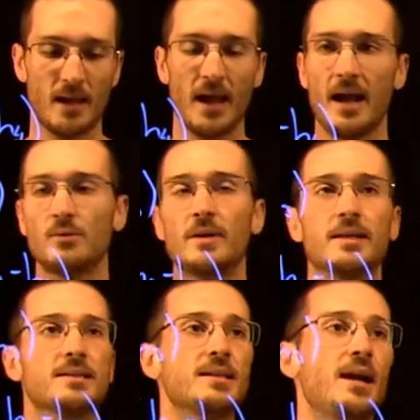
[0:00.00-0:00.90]
And we can
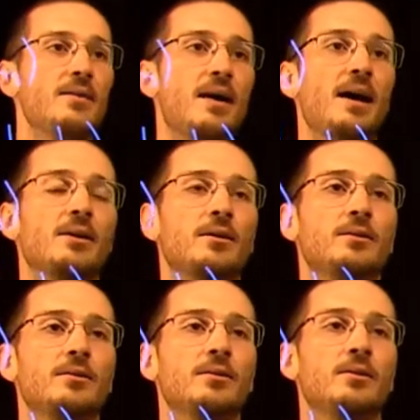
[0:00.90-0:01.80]
say that
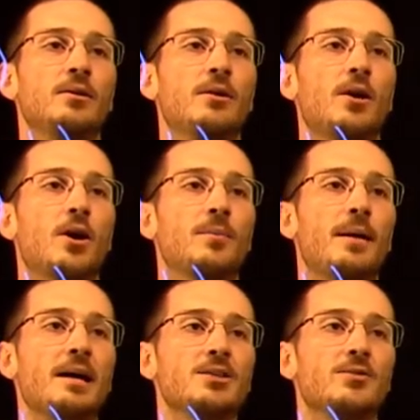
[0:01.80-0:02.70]
our
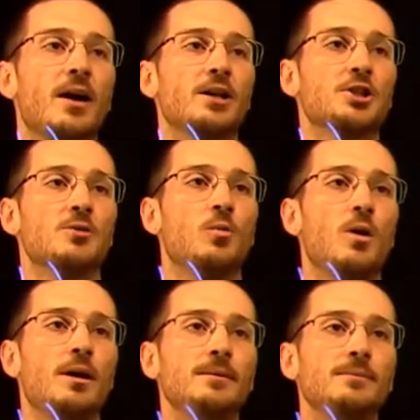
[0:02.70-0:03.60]
mass fraction
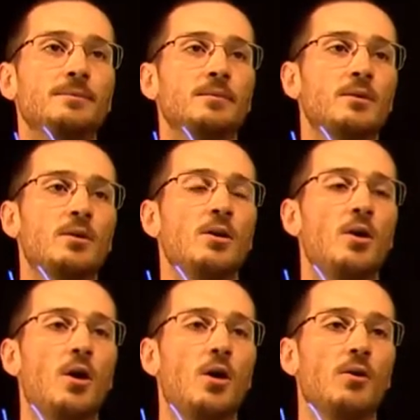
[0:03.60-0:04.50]
1
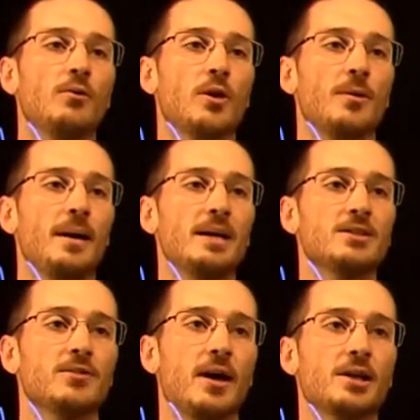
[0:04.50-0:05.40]
over our mass
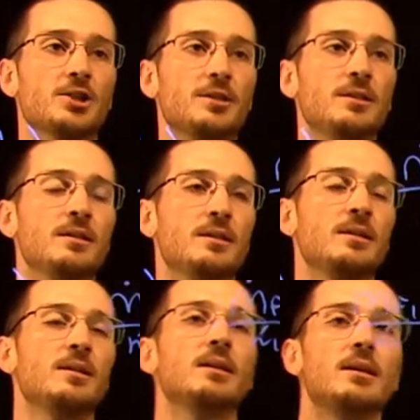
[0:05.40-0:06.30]
fraction
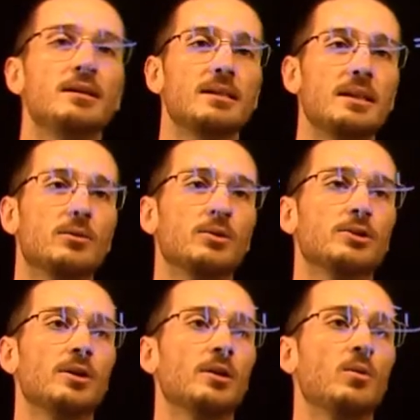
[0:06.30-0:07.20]
is equal
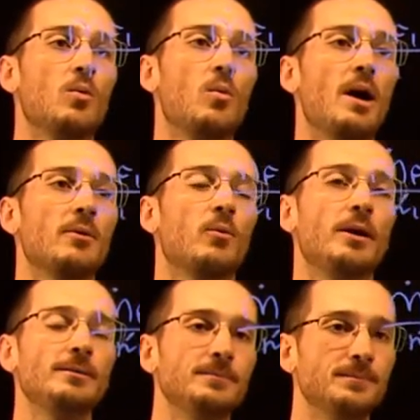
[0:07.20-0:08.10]
to y1.
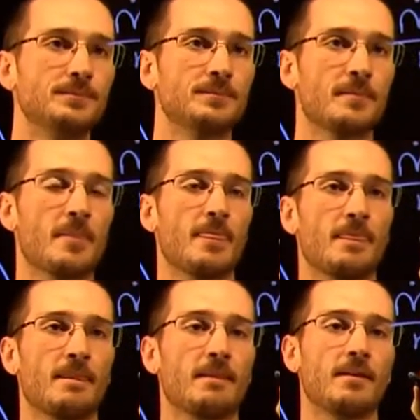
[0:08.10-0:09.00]

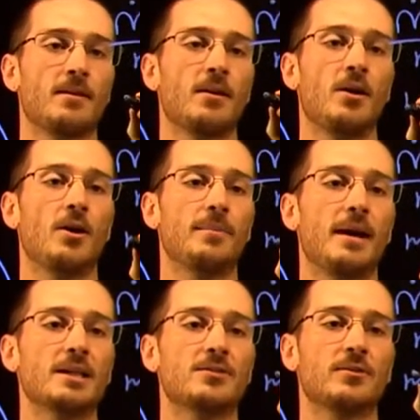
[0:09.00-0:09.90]
Our
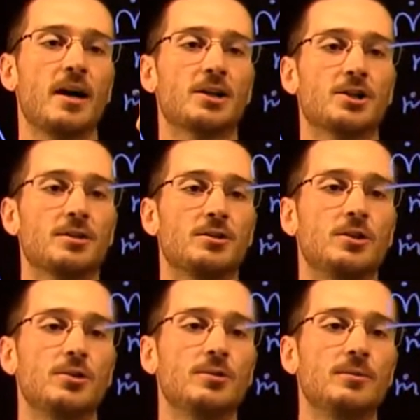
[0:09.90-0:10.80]
mass fraction
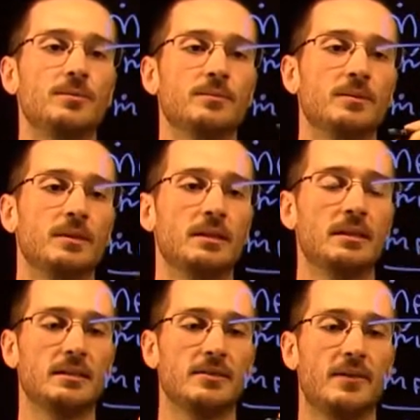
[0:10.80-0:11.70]
2
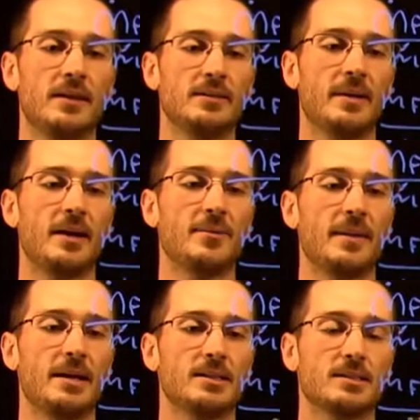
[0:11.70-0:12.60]
divided by our
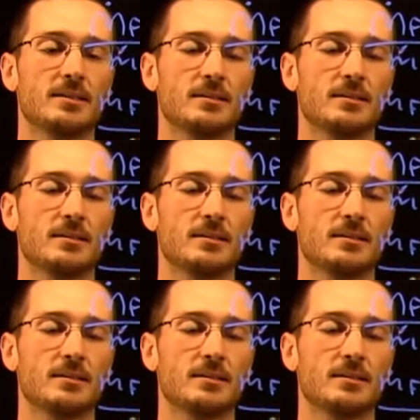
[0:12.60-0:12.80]
mass